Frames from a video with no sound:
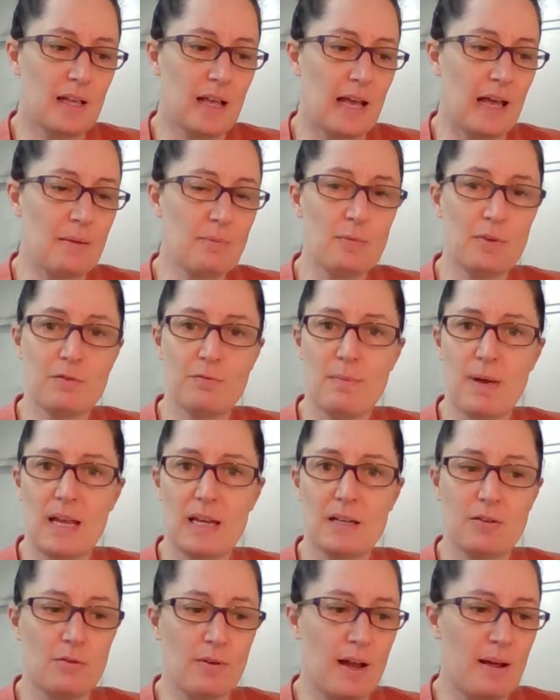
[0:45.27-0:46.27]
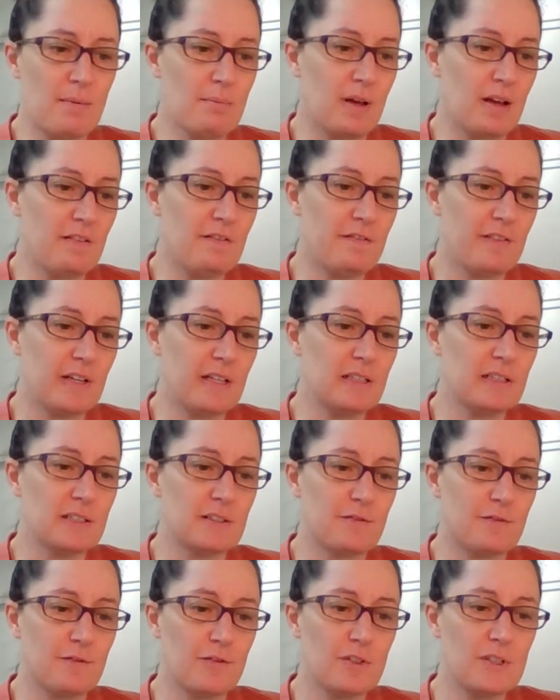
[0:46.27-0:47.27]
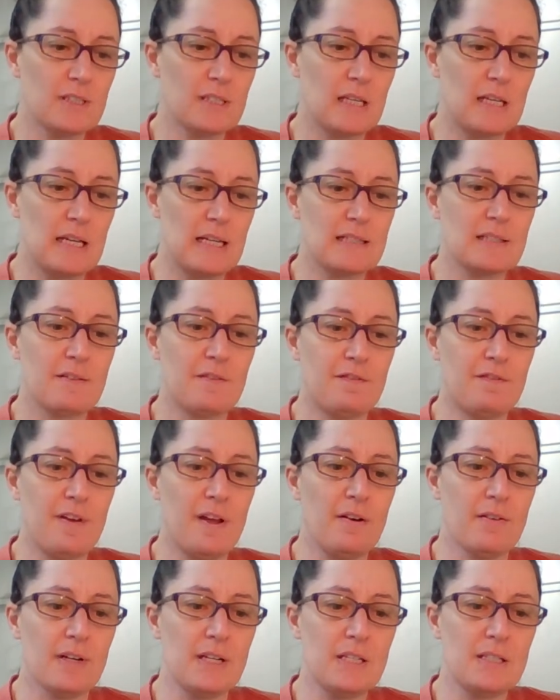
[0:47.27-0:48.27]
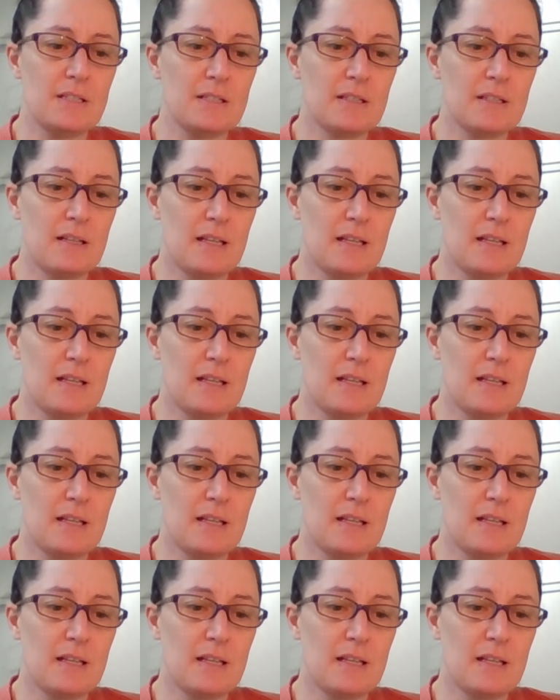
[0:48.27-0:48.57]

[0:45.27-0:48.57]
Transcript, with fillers: and we've made Grandma feel as frisky as a ferret,